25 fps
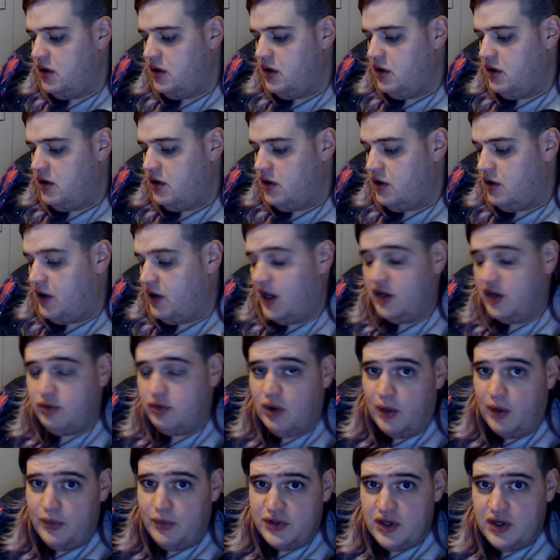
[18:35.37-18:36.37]
that's why
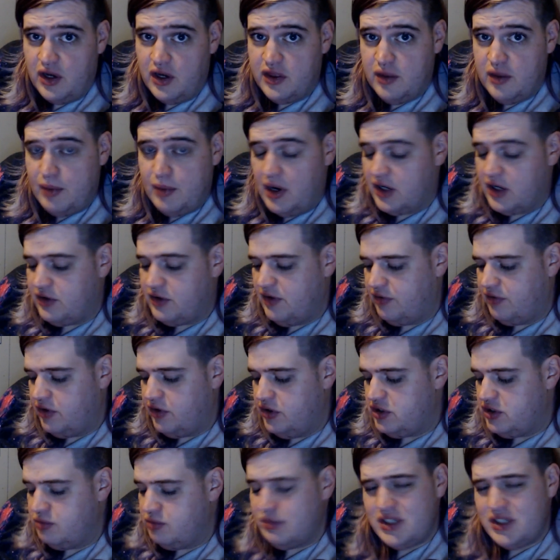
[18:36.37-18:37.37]
we started the American
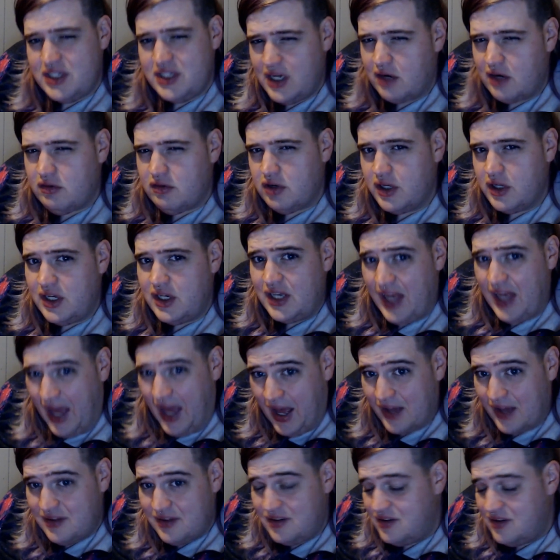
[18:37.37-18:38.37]
Revolution. But it's not really
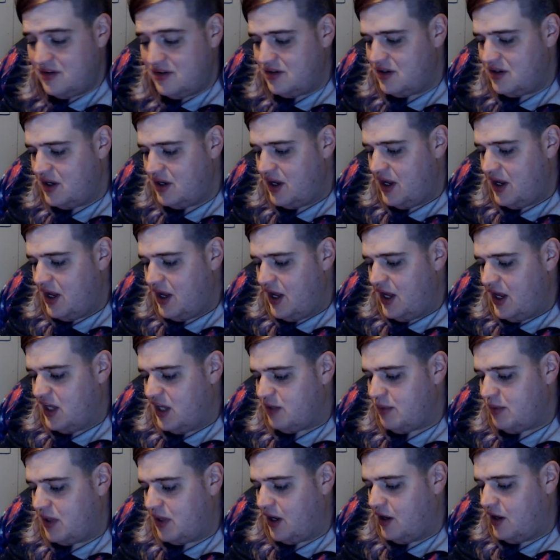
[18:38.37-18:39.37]
taxes. It's
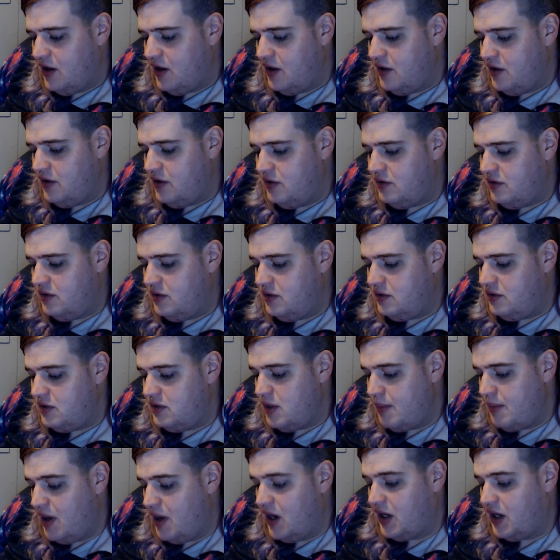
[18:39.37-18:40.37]
because
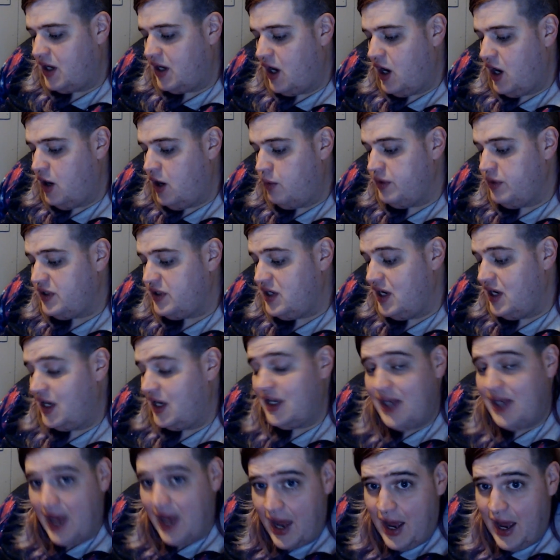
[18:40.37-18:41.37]
America was getting
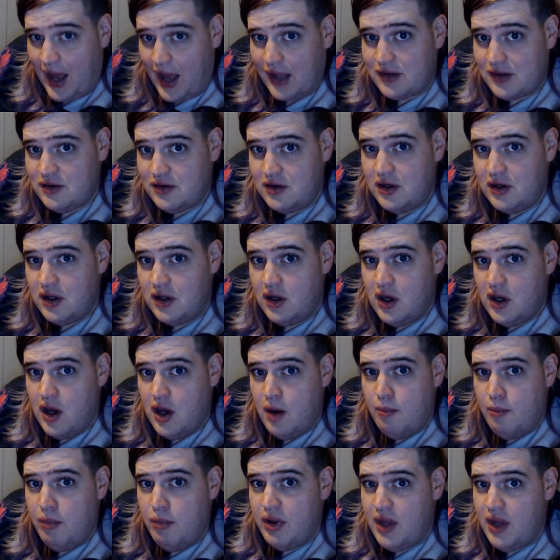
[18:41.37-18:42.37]
taxed,
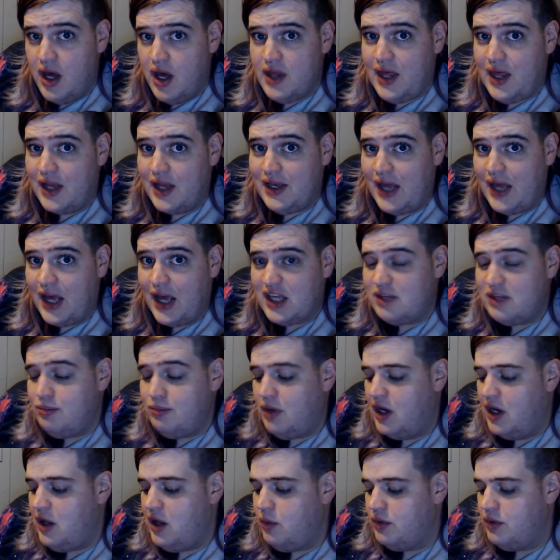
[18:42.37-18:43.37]
but none of that tax
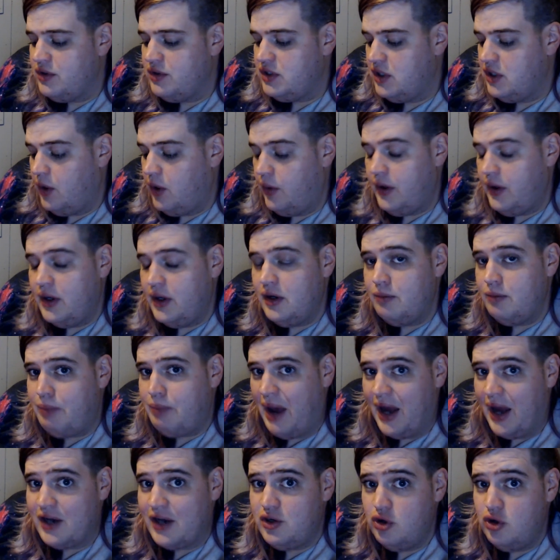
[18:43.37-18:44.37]
money was going
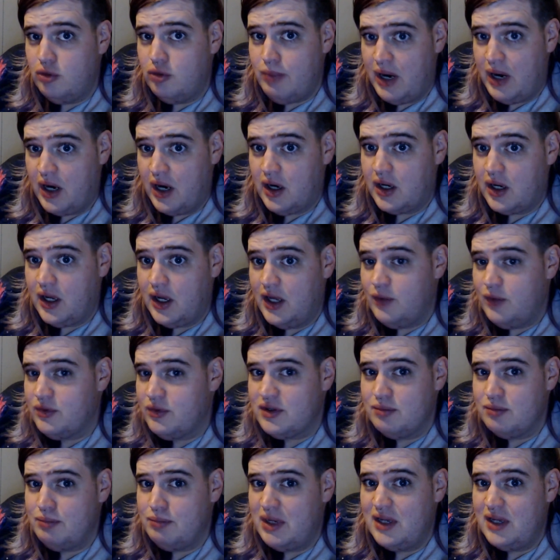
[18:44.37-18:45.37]
back to America. It
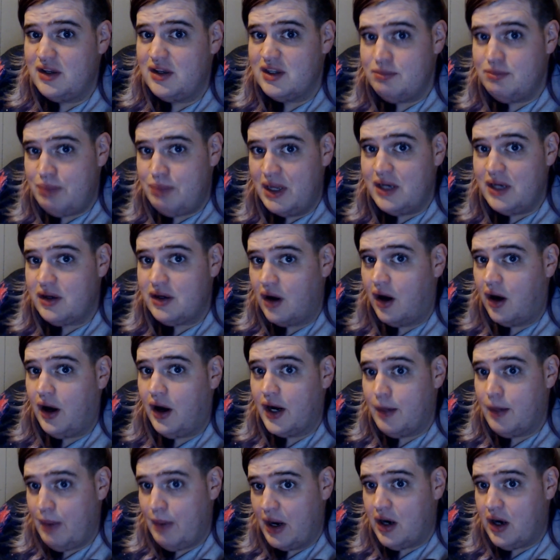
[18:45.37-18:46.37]
wasn't being spent on
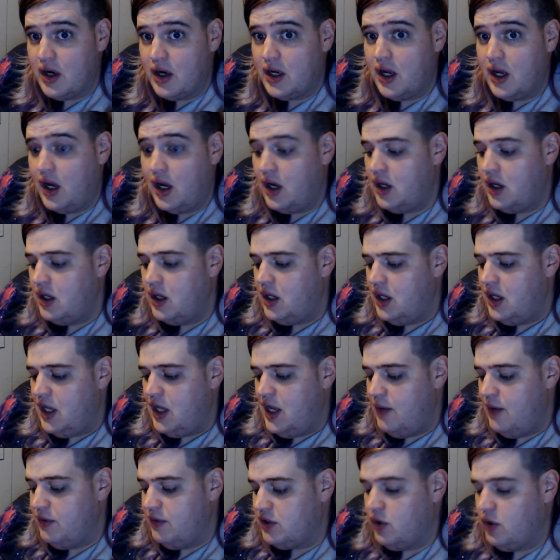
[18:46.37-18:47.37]
America. It
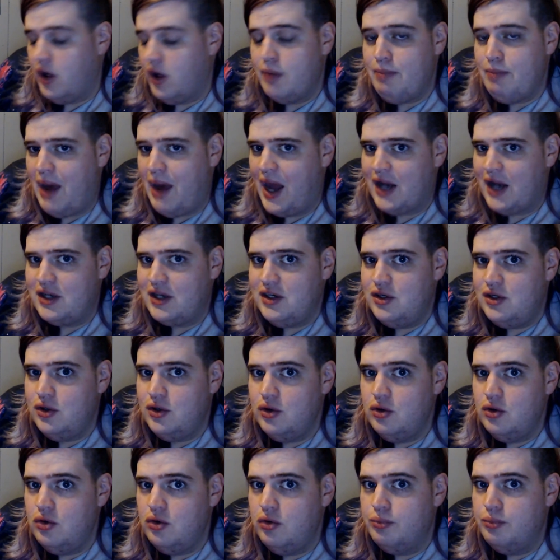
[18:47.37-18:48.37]
was going back
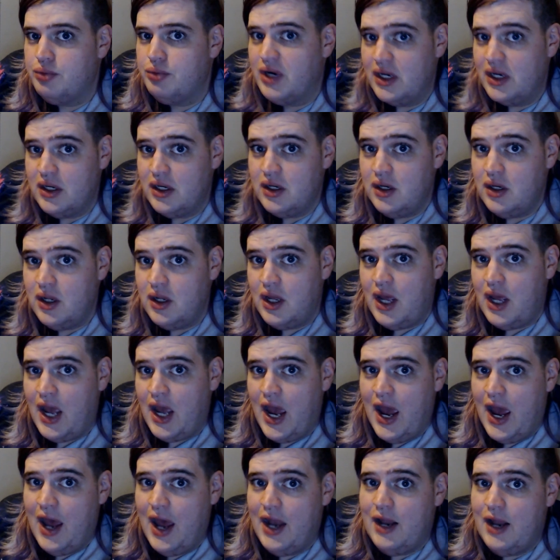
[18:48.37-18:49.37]
to Britain,
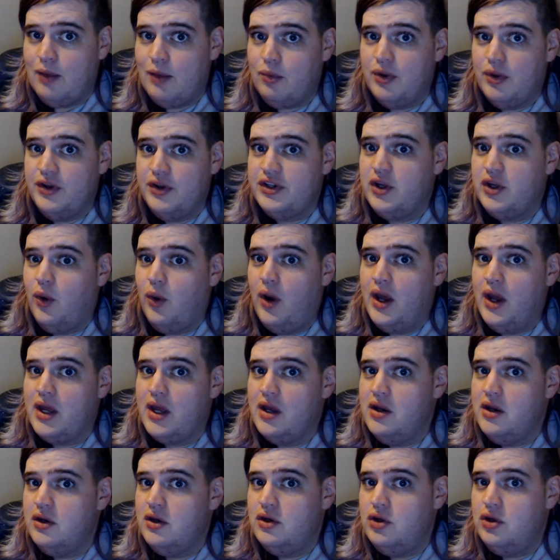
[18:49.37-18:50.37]
and it was going
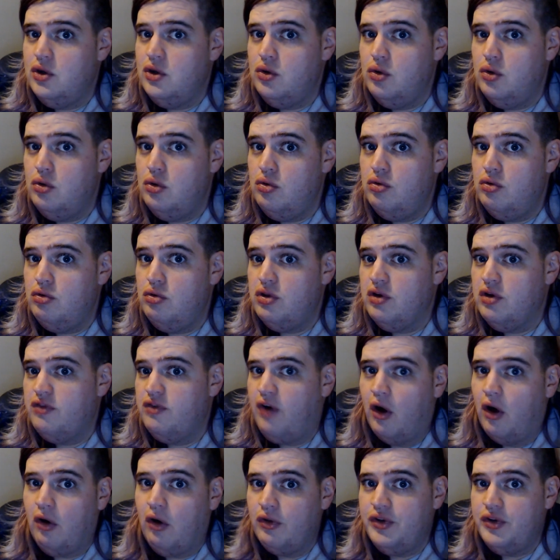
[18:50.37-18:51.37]
into the
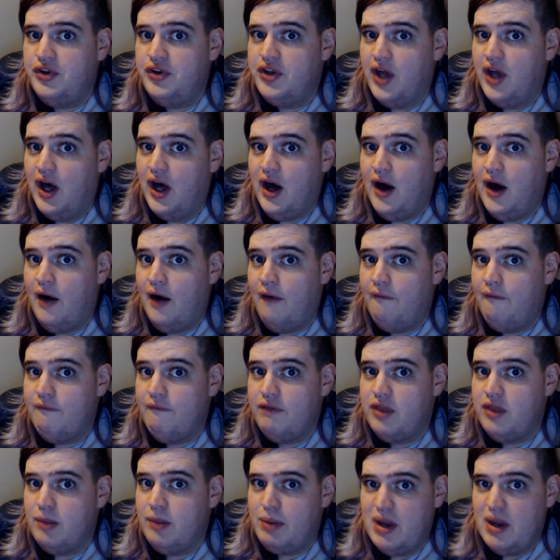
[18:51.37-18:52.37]
vaults of
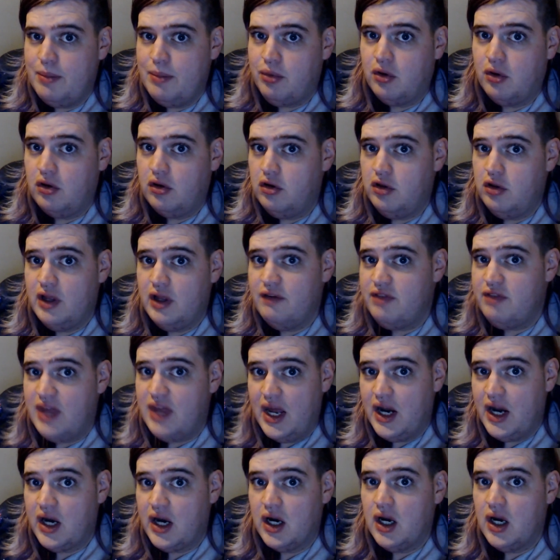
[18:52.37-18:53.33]
the people who lived there.